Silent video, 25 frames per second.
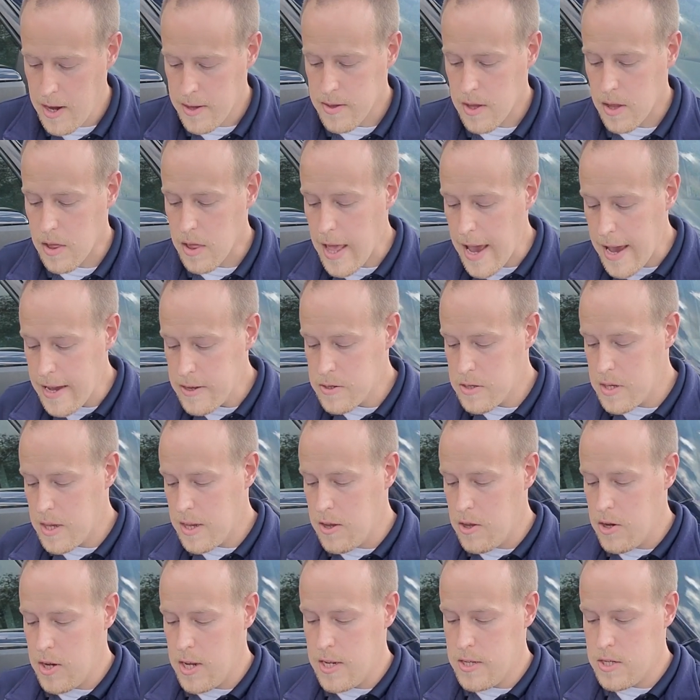The last
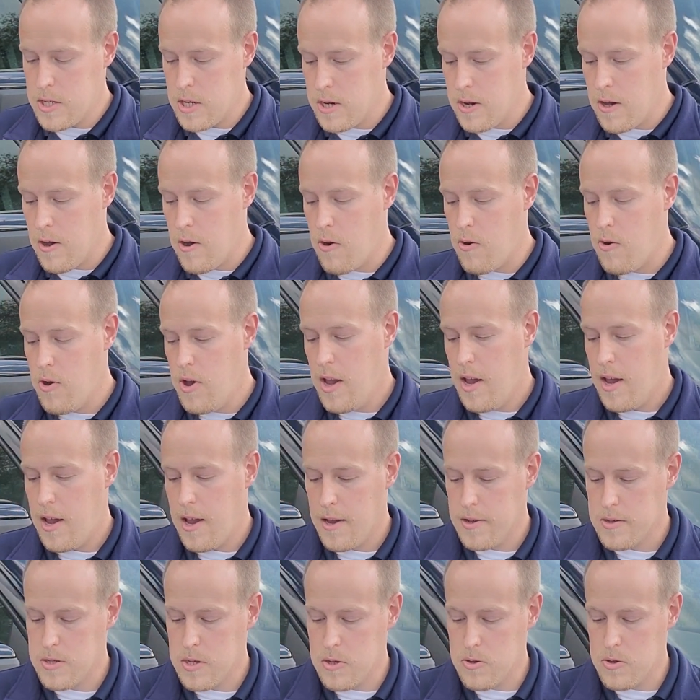thing you need to know
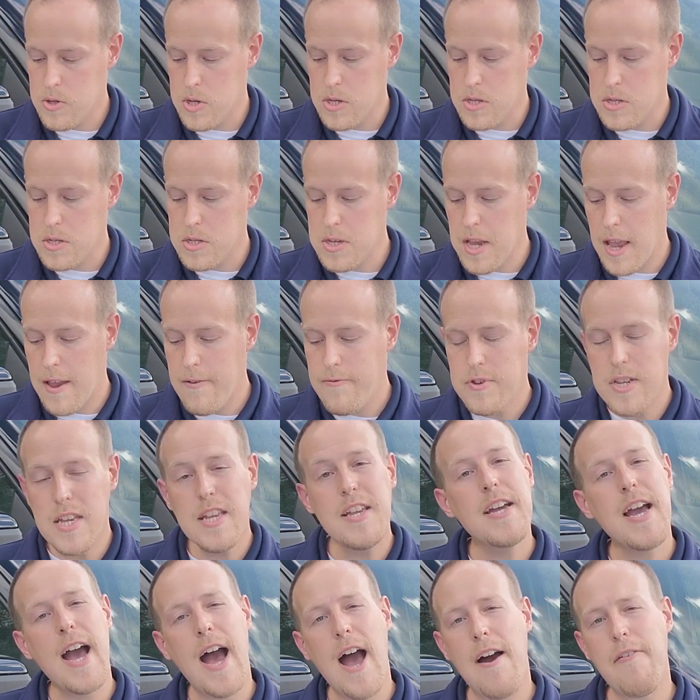is there's a Safety
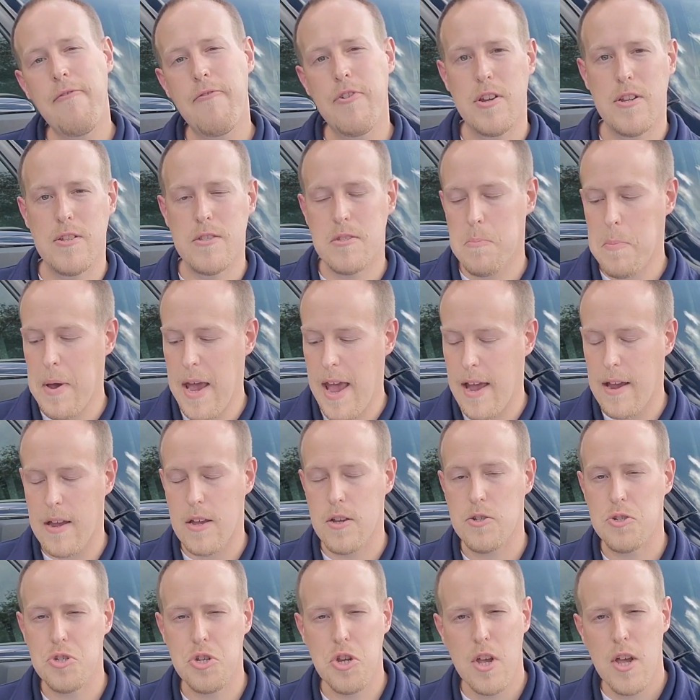Confidence
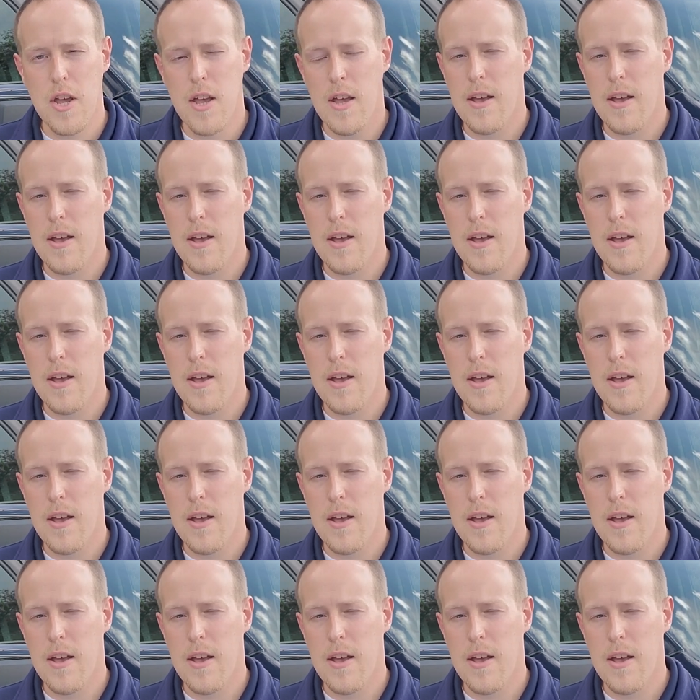Package.